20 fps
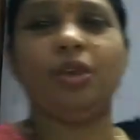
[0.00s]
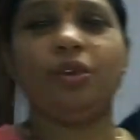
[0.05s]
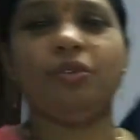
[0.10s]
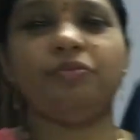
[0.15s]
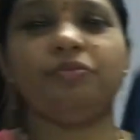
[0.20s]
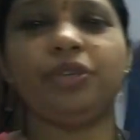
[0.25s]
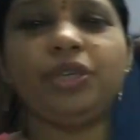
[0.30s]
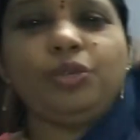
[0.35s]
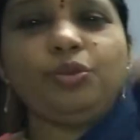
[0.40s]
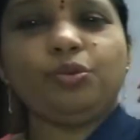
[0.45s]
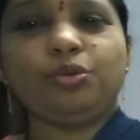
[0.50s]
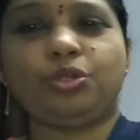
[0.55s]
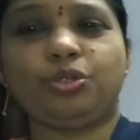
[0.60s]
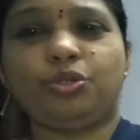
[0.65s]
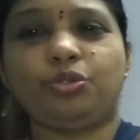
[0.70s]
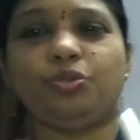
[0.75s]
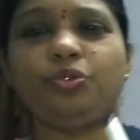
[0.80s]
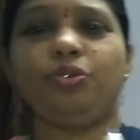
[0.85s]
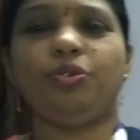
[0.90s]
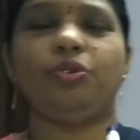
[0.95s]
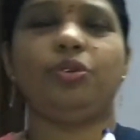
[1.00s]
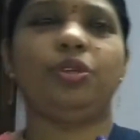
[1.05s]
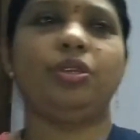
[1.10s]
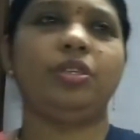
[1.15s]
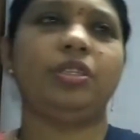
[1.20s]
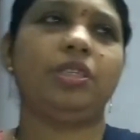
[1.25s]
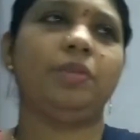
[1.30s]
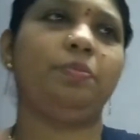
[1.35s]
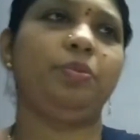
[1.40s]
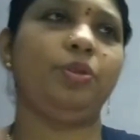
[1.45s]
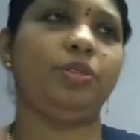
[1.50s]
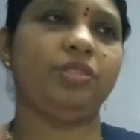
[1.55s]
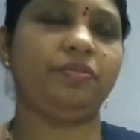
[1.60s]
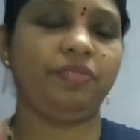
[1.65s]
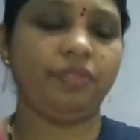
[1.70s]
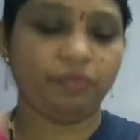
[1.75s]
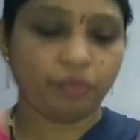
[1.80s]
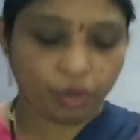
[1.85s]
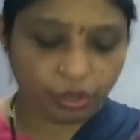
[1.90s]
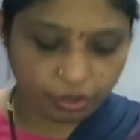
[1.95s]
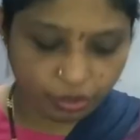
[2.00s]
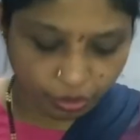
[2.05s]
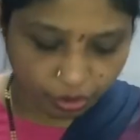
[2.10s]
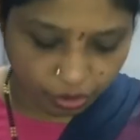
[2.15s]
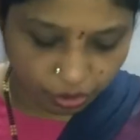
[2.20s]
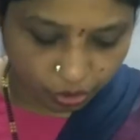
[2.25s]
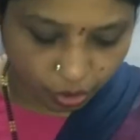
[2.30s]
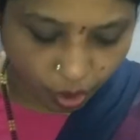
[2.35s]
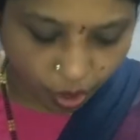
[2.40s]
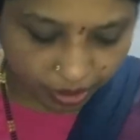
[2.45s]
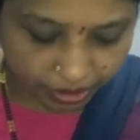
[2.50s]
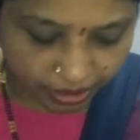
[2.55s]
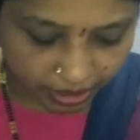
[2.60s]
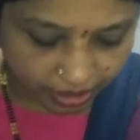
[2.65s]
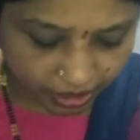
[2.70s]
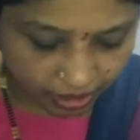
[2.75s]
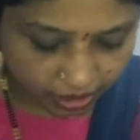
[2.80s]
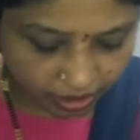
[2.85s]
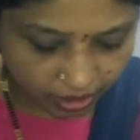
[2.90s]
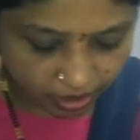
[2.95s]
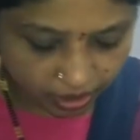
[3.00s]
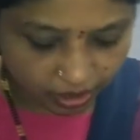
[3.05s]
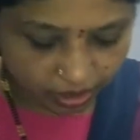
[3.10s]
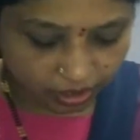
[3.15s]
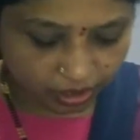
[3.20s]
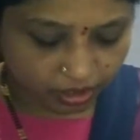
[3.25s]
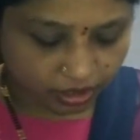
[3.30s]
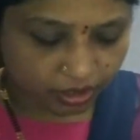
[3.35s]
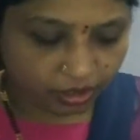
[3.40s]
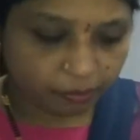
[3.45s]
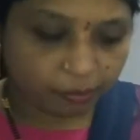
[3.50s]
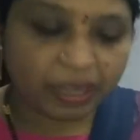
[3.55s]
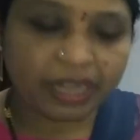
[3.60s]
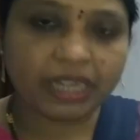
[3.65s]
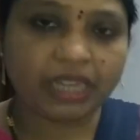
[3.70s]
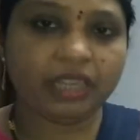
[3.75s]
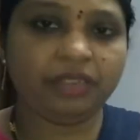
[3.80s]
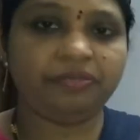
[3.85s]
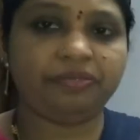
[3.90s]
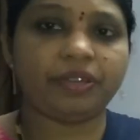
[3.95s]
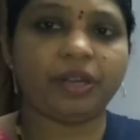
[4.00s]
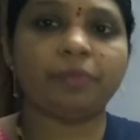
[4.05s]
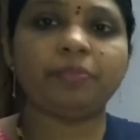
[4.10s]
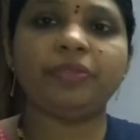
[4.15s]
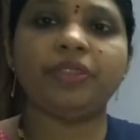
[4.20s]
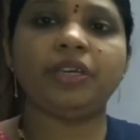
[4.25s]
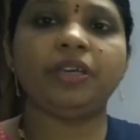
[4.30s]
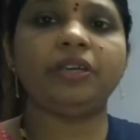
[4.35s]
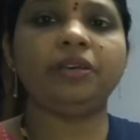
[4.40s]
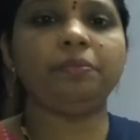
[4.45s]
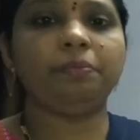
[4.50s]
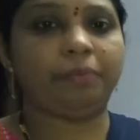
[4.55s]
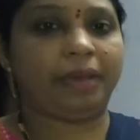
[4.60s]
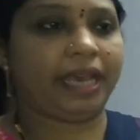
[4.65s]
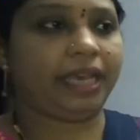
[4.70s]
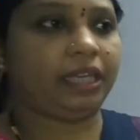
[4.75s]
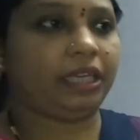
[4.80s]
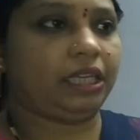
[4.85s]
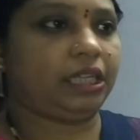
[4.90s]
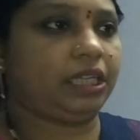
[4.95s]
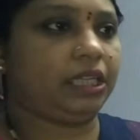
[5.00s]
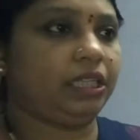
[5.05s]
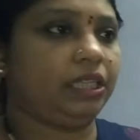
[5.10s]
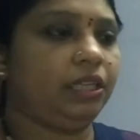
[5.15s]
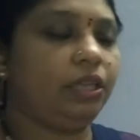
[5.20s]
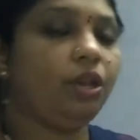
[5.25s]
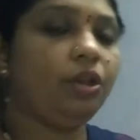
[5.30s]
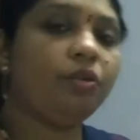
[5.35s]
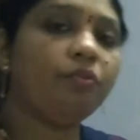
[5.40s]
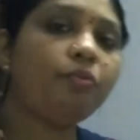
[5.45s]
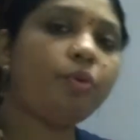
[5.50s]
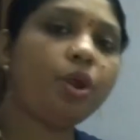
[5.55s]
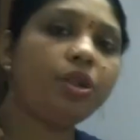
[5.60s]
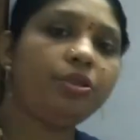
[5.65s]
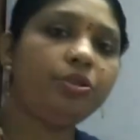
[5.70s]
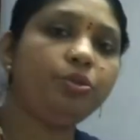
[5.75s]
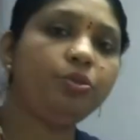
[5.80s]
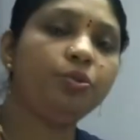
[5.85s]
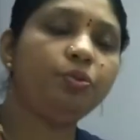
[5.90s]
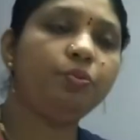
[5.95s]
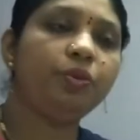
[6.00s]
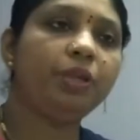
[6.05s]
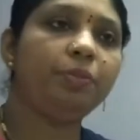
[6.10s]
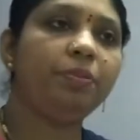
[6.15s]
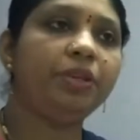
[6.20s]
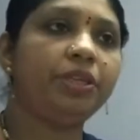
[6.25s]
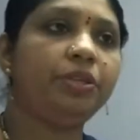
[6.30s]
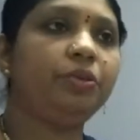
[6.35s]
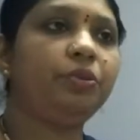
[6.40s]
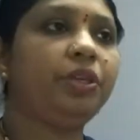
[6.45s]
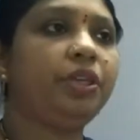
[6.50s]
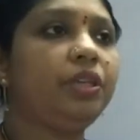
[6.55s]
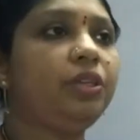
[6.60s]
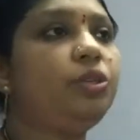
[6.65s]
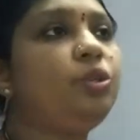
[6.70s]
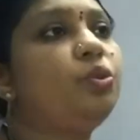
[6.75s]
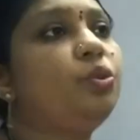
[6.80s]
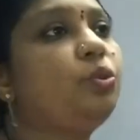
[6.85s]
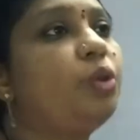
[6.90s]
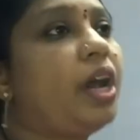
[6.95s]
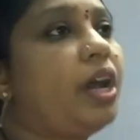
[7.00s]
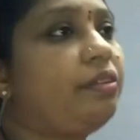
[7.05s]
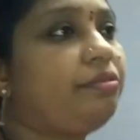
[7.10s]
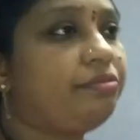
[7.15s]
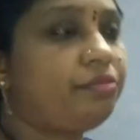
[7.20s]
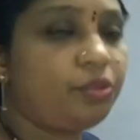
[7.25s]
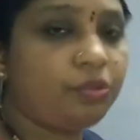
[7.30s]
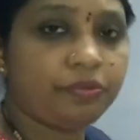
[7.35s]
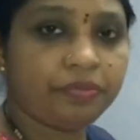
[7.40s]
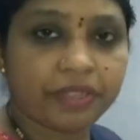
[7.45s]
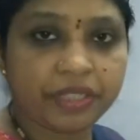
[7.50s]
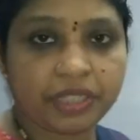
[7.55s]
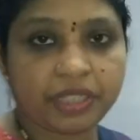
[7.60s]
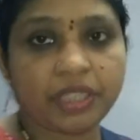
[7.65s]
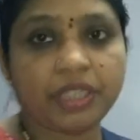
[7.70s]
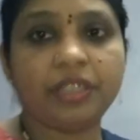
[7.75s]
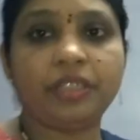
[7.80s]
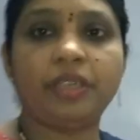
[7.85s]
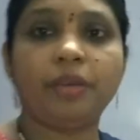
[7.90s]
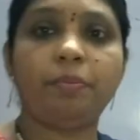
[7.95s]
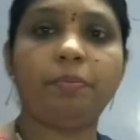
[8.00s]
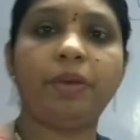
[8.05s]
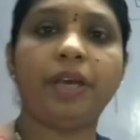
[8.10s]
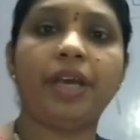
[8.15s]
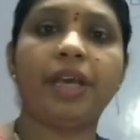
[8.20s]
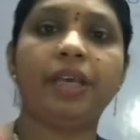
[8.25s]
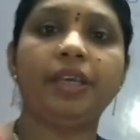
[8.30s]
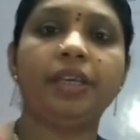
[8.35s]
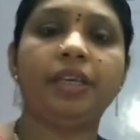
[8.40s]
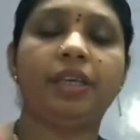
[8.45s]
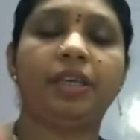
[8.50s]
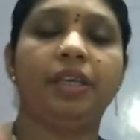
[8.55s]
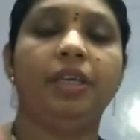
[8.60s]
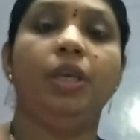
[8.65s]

we used to, suppose if you want to draw the money from the bank, what you will be doing? You have to visit the bank,